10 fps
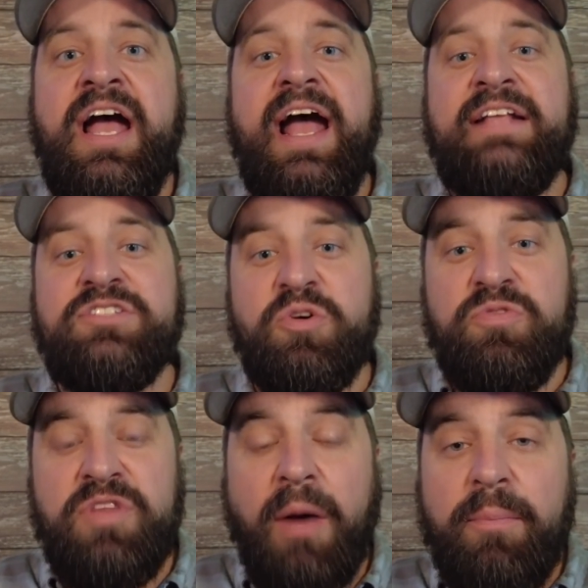And so
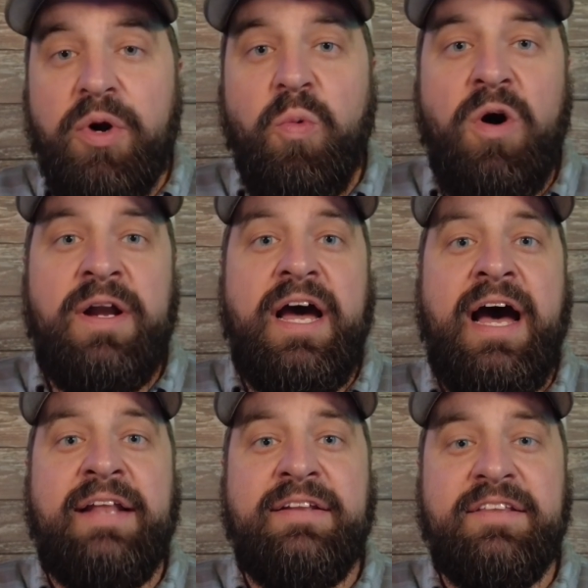number 1
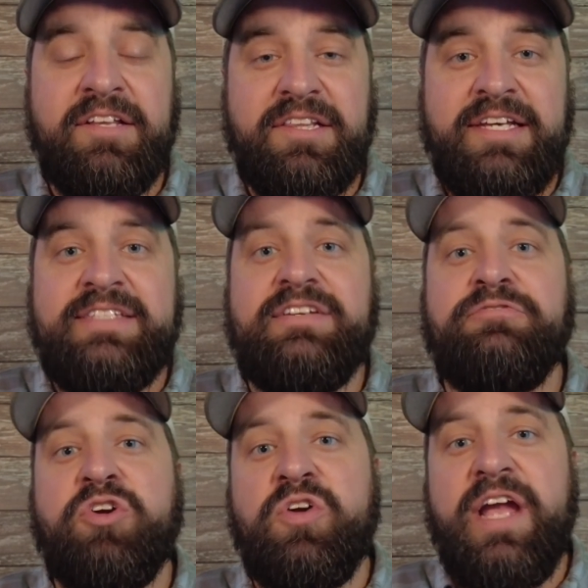on the list
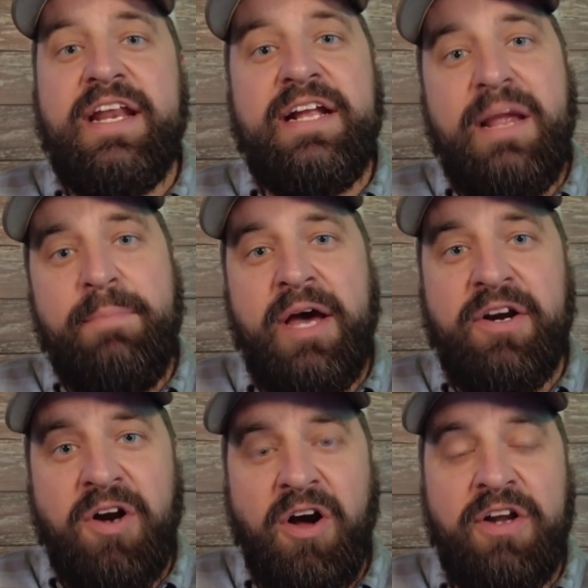of creating a
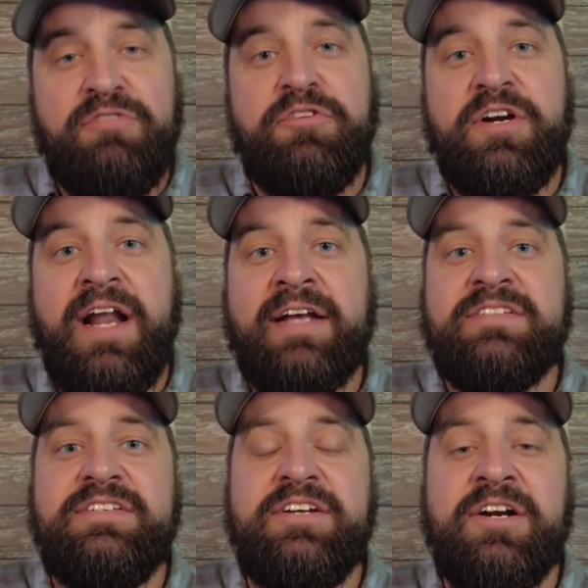better hunt for
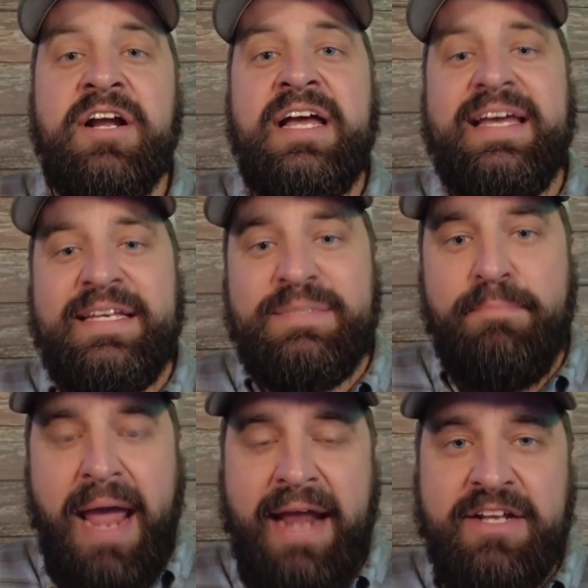next year is
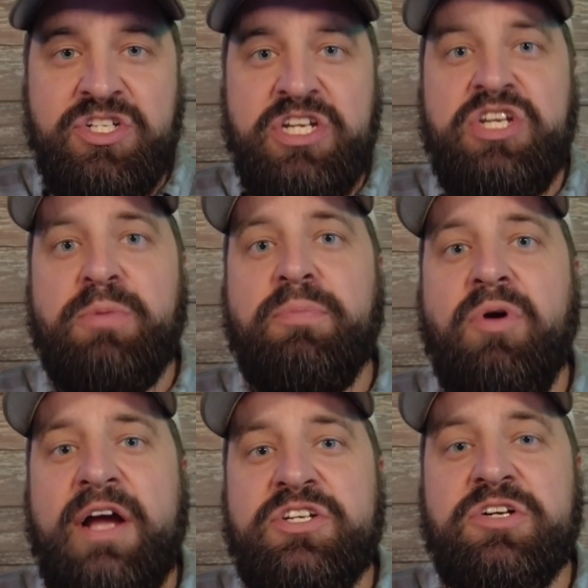managing your
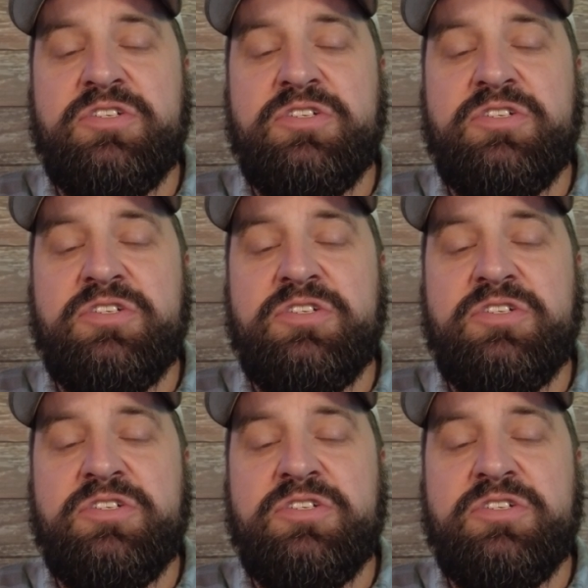pressure.